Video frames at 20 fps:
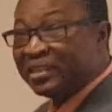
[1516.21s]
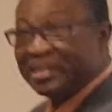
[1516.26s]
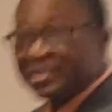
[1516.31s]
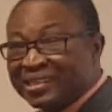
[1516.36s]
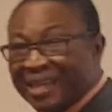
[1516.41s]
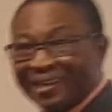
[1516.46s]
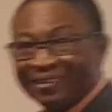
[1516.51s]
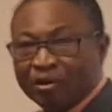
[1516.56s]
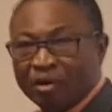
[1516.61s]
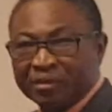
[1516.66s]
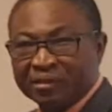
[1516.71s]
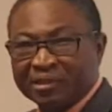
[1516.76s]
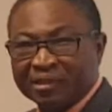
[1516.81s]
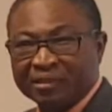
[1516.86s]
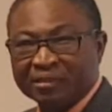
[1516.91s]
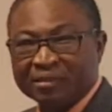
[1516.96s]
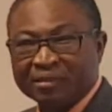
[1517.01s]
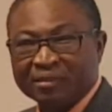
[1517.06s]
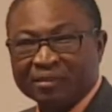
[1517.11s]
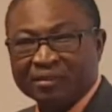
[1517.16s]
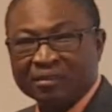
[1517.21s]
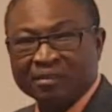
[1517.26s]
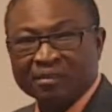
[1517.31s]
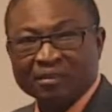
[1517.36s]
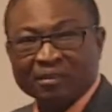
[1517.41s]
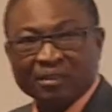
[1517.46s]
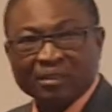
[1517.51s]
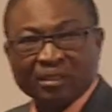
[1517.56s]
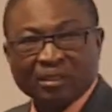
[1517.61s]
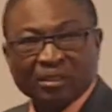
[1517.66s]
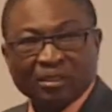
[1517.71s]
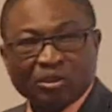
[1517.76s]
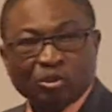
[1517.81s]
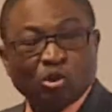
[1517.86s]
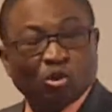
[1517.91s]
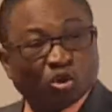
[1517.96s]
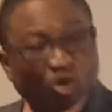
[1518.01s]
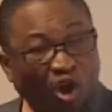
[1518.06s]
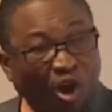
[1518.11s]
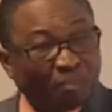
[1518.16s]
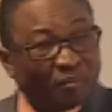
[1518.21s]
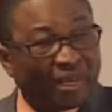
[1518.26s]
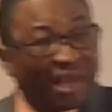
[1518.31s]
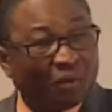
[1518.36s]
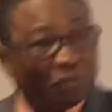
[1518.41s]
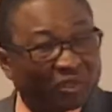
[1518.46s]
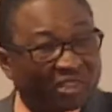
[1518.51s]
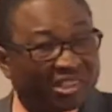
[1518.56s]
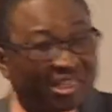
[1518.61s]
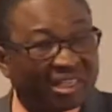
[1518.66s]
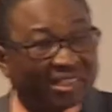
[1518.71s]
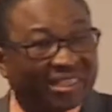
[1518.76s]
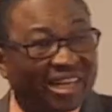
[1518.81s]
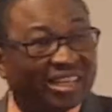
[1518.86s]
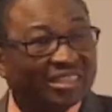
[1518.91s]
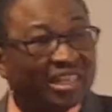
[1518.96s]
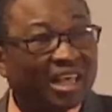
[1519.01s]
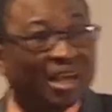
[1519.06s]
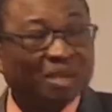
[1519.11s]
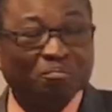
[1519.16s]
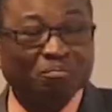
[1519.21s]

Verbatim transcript: needs anointing. You come here with sickness,